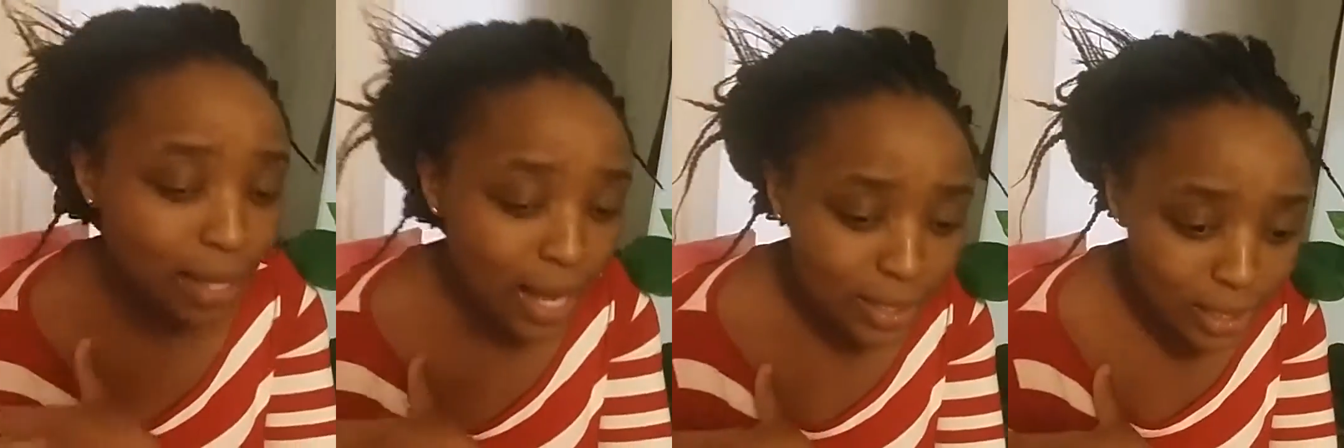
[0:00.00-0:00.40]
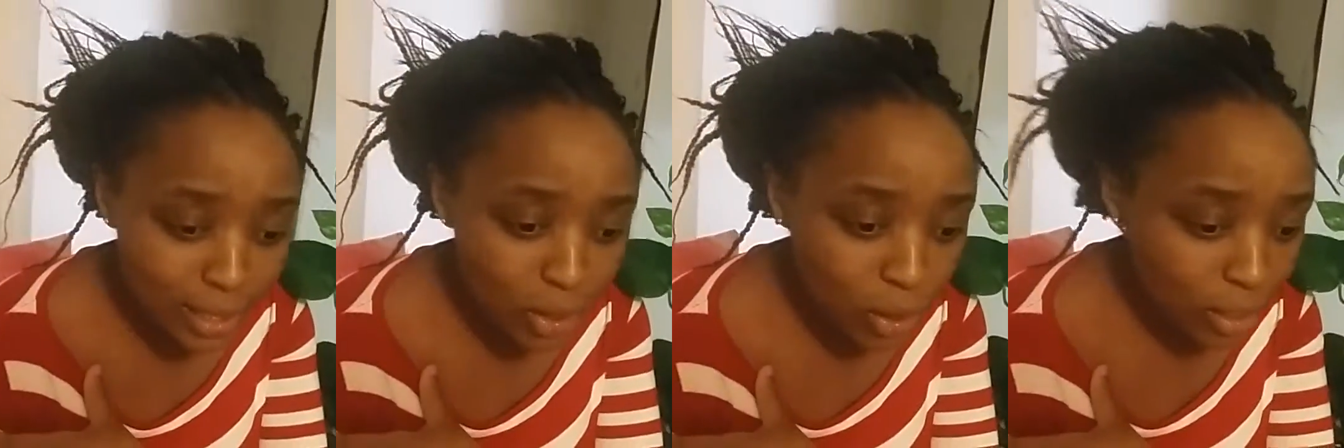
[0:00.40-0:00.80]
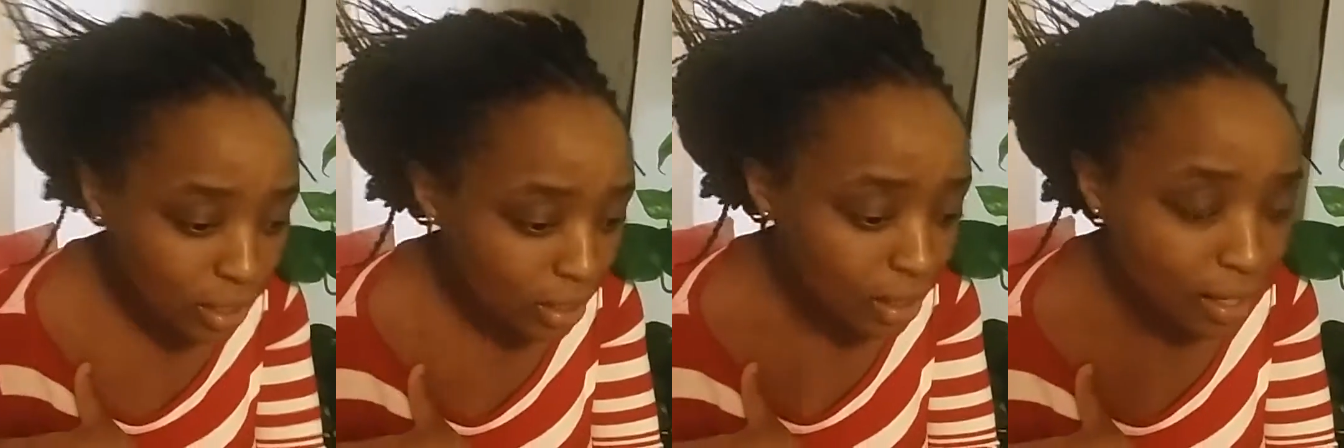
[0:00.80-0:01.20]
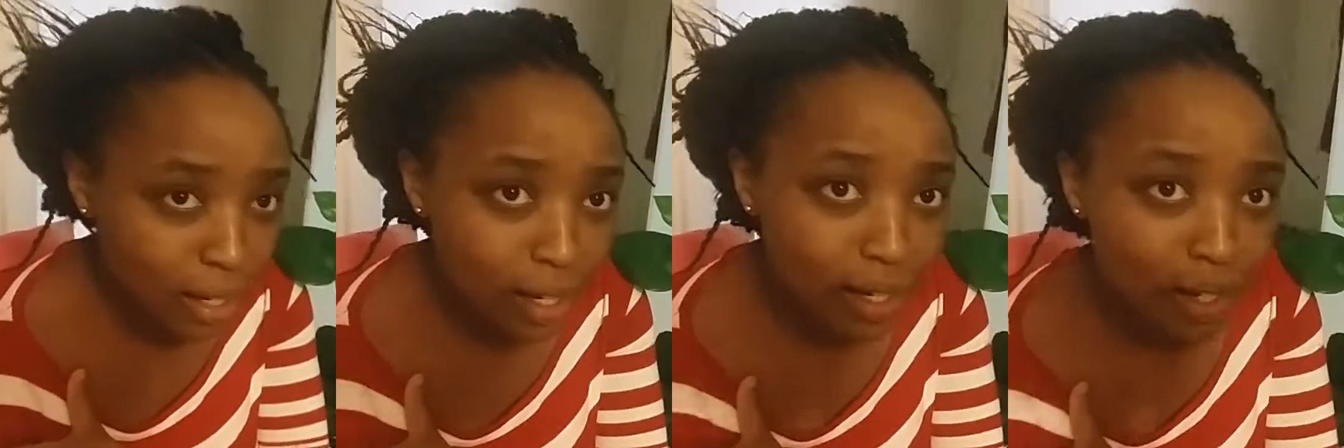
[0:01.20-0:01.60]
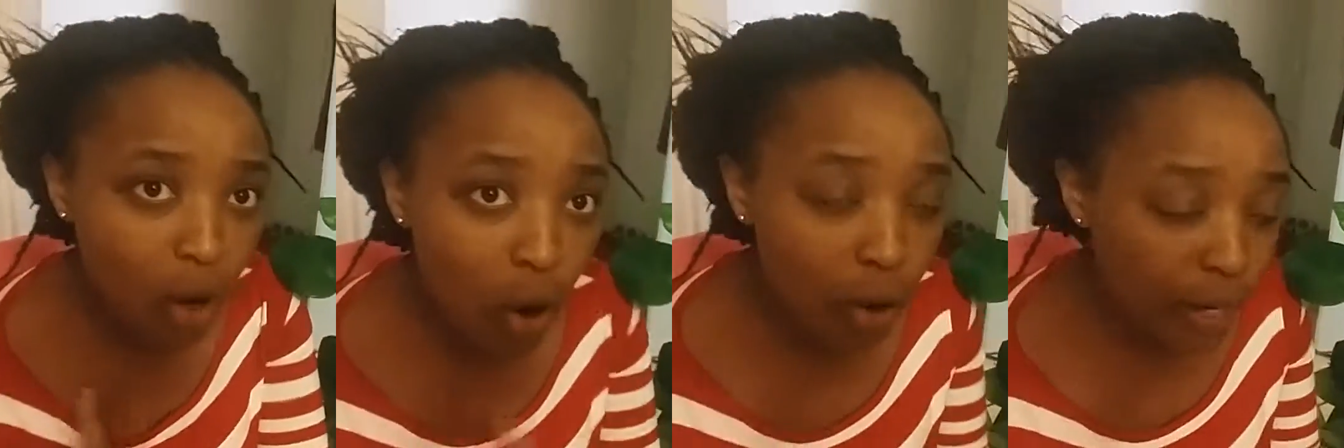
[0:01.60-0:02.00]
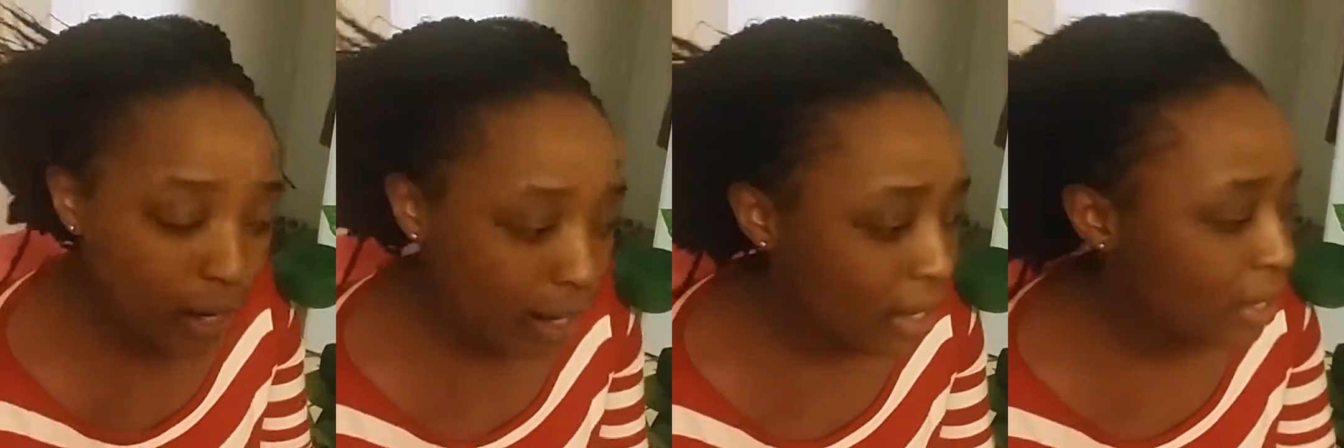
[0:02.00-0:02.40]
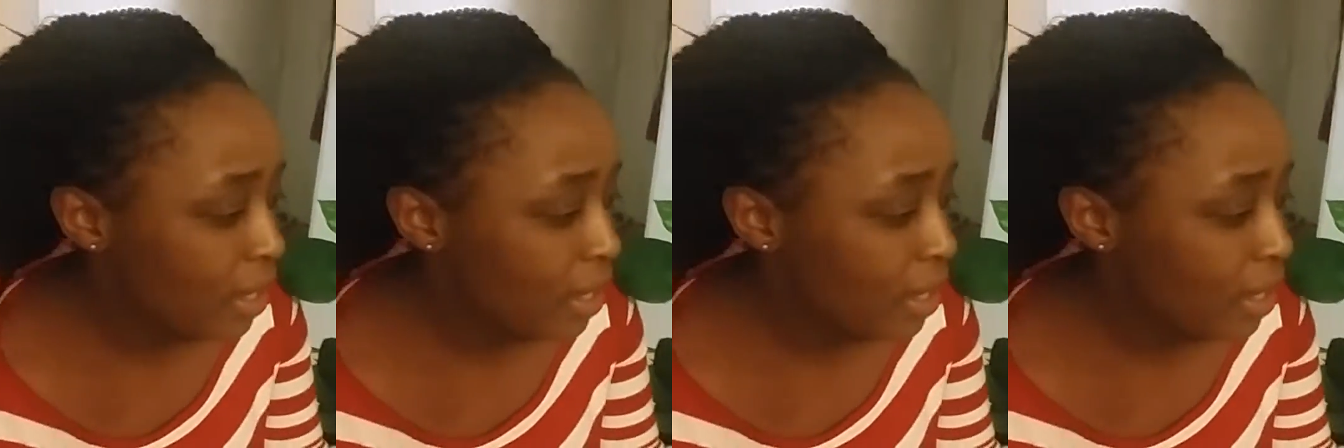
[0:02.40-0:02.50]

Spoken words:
That is not in order.